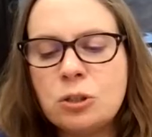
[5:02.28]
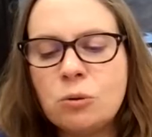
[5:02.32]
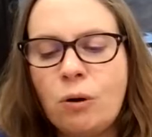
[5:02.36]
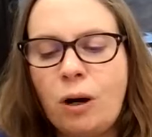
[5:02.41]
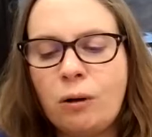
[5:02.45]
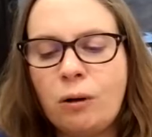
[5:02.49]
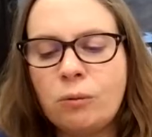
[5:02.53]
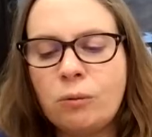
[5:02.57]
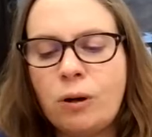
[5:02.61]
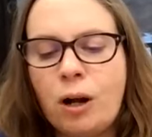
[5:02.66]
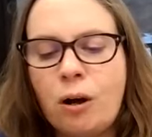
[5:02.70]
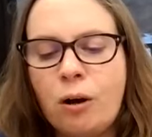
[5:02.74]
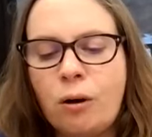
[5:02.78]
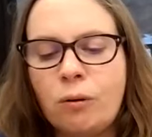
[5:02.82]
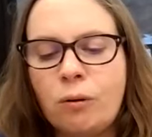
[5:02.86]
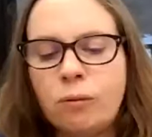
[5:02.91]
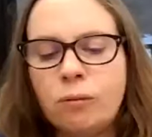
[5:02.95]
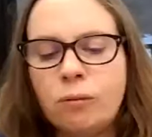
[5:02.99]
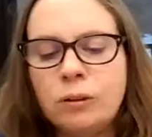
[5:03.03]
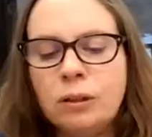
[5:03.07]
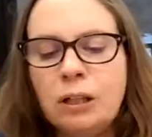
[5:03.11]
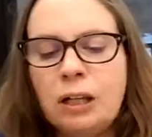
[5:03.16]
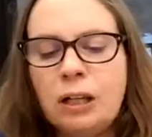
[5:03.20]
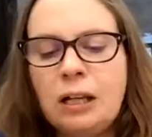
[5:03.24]
to our
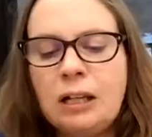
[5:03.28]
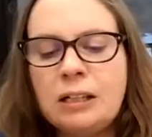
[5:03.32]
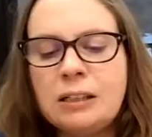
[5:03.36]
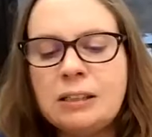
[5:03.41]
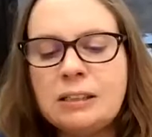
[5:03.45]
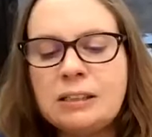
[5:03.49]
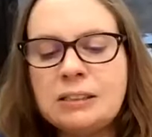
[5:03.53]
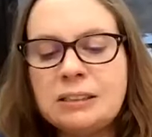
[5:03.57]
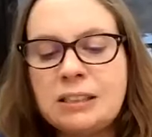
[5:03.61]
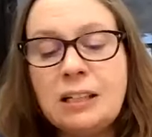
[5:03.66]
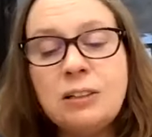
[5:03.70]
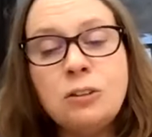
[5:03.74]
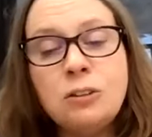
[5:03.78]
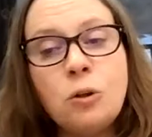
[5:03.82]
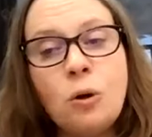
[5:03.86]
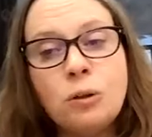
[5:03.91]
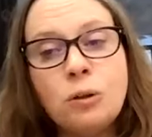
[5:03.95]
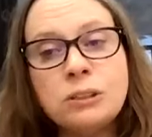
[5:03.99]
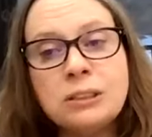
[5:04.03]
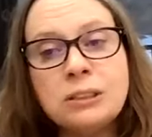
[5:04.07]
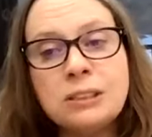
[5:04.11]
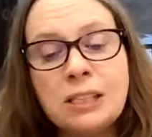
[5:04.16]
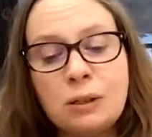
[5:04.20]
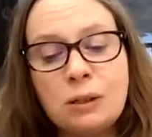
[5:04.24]
row. Sit in
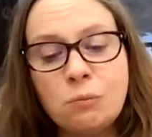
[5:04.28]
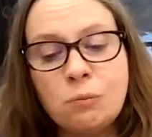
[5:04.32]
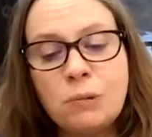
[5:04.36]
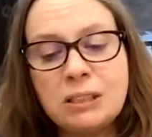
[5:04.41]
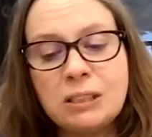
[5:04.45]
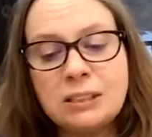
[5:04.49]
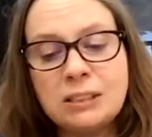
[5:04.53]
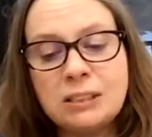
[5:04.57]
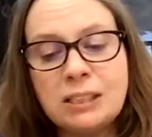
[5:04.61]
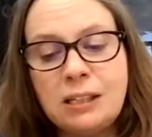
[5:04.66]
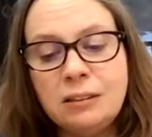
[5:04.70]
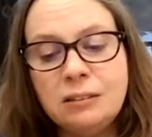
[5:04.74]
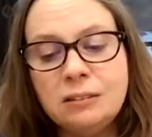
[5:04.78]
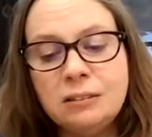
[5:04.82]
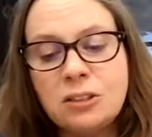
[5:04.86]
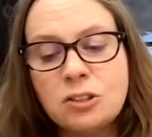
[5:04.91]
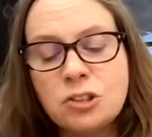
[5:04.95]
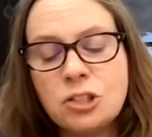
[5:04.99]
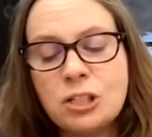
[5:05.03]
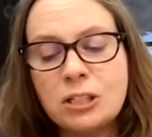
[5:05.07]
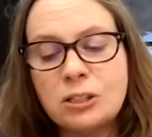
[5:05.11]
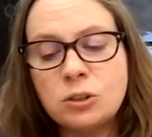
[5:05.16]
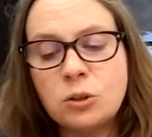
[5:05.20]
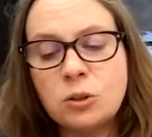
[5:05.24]
your seat, Missy,
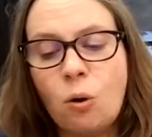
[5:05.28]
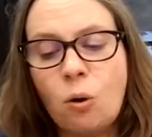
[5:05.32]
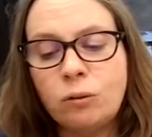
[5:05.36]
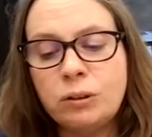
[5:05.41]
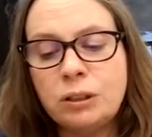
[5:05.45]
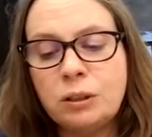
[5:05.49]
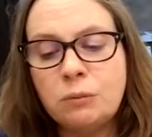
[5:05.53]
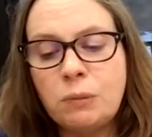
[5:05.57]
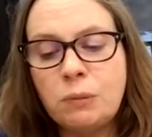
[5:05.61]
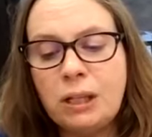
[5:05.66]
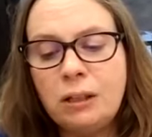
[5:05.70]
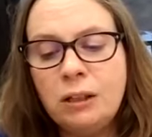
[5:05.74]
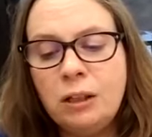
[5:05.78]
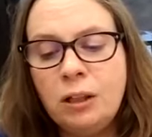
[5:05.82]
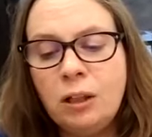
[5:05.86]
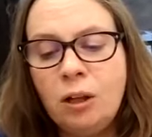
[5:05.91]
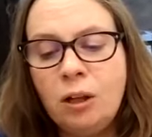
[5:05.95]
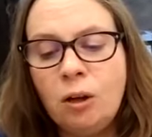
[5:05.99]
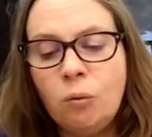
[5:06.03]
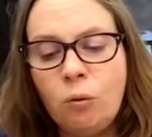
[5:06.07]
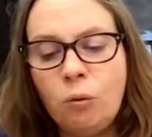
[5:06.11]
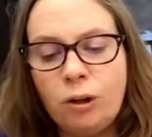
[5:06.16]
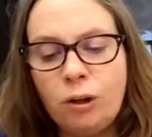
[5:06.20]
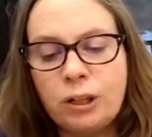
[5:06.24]
she scolded me.
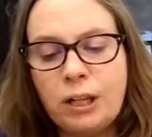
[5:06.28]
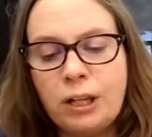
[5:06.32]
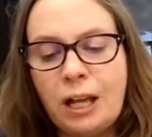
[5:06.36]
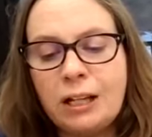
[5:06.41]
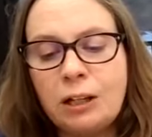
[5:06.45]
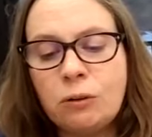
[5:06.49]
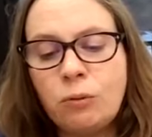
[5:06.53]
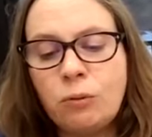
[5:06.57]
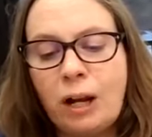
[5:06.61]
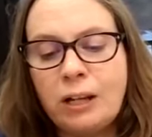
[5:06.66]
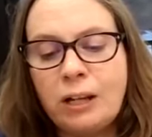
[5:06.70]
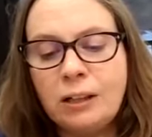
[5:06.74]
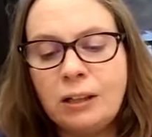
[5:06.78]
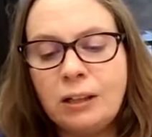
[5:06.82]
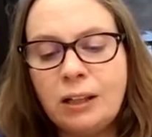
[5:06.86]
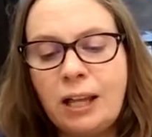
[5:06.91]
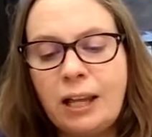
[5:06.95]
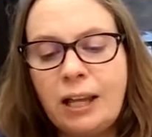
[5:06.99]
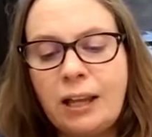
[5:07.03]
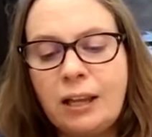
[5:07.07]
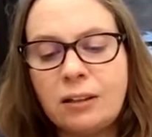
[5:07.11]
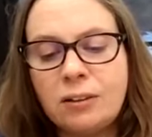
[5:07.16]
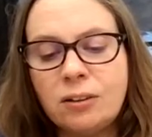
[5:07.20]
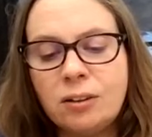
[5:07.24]
We're getting ready to
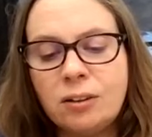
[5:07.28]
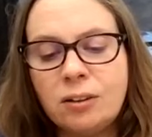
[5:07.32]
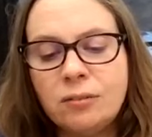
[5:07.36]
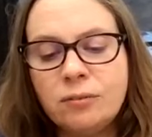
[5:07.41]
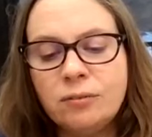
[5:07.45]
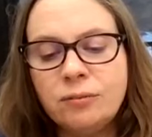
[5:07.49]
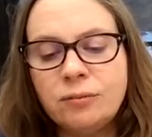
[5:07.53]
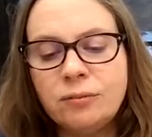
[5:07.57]
land.